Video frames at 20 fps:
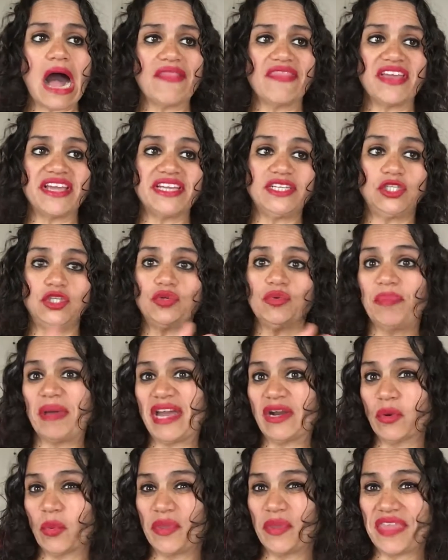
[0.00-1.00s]
They do
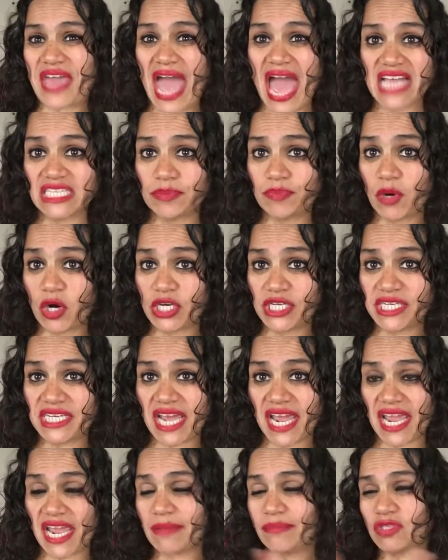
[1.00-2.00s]
better with
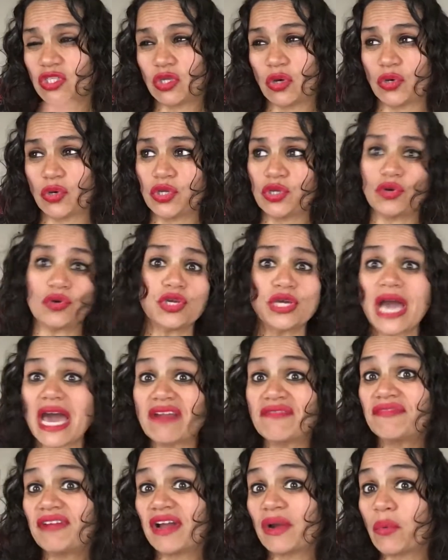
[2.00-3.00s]
aspartame. So, you know, you
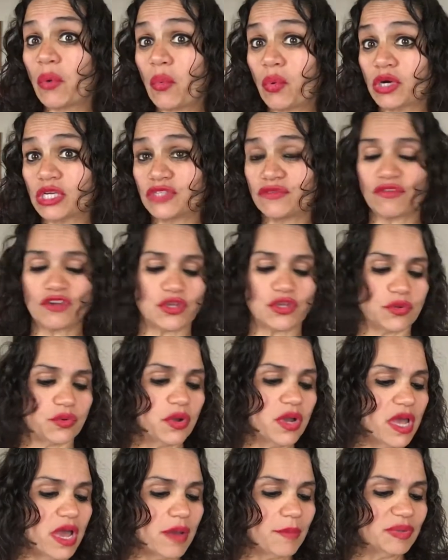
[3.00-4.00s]
gotta find what works for you.
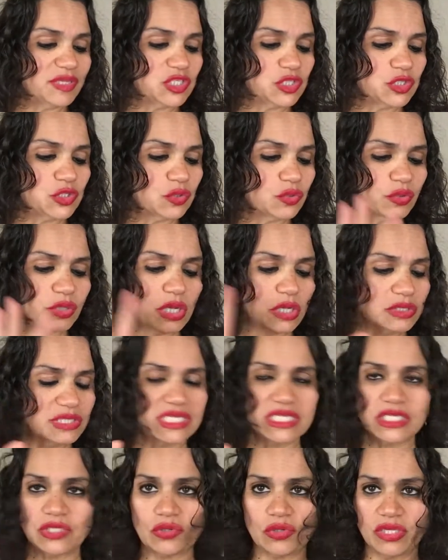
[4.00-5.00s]
But sucralose
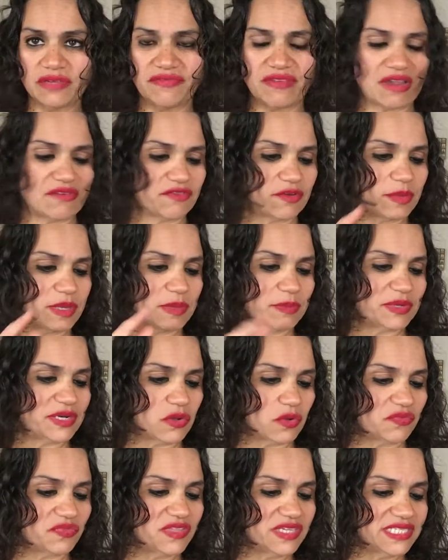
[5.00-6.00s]
is totally fine for me. But
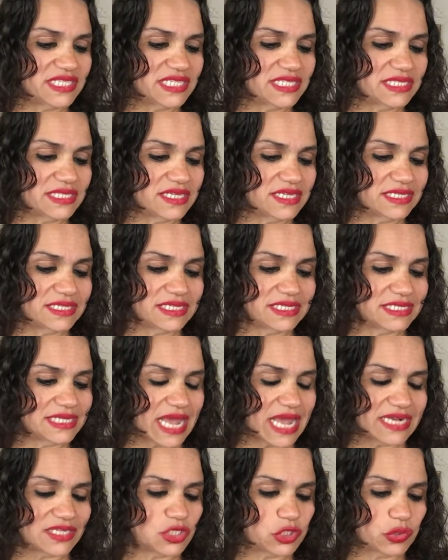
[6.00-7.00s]
no, this is
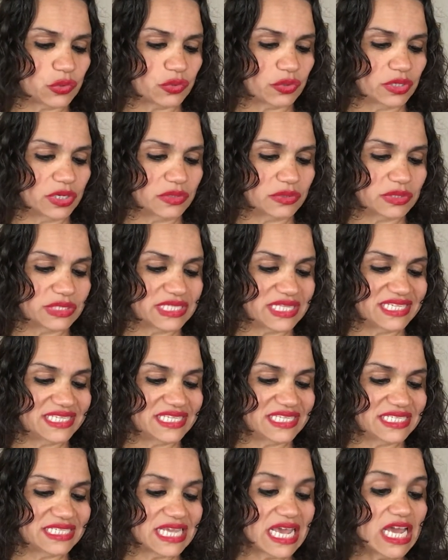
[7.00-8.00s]
not sucralose. This
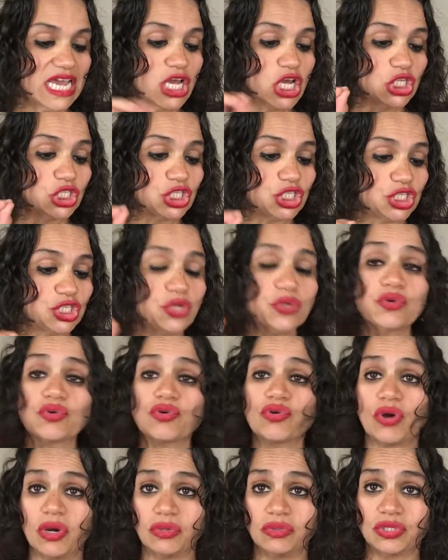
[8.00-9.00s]
is
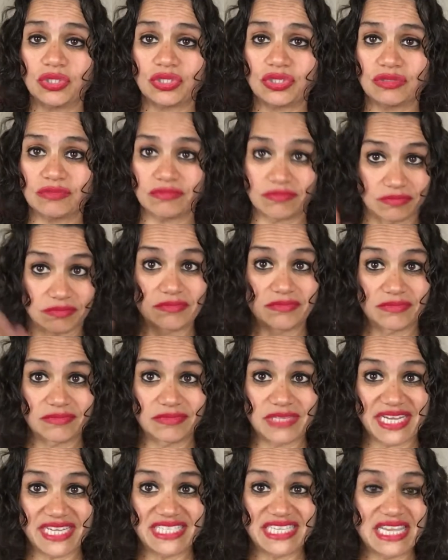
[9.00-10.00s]
sucrose.
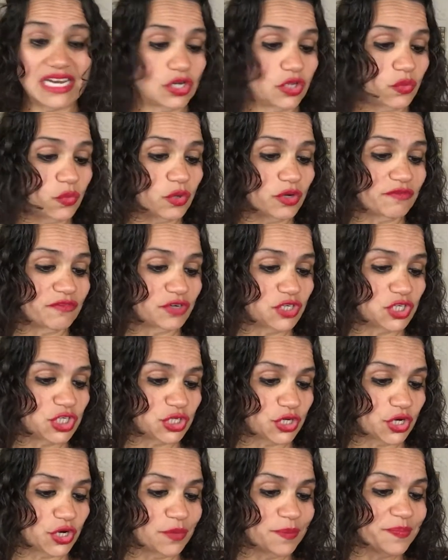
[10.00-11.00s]
Like I said, another word for
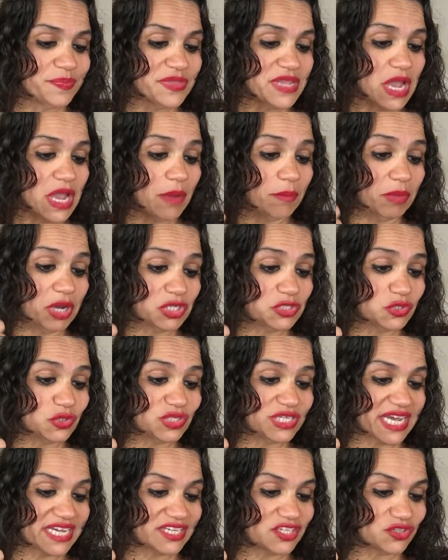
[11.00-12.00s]
sugar.
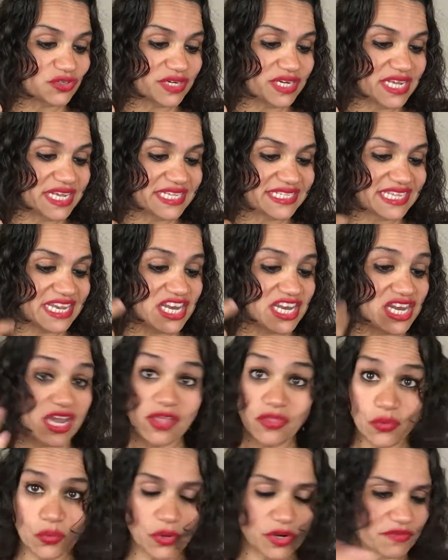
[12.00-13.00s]
Maltodextrin is
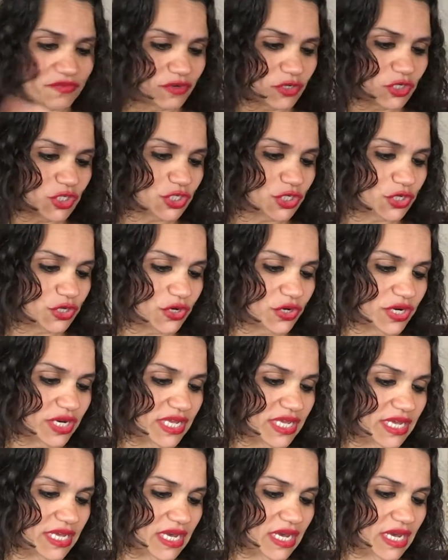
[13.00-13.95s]
another word for sugar.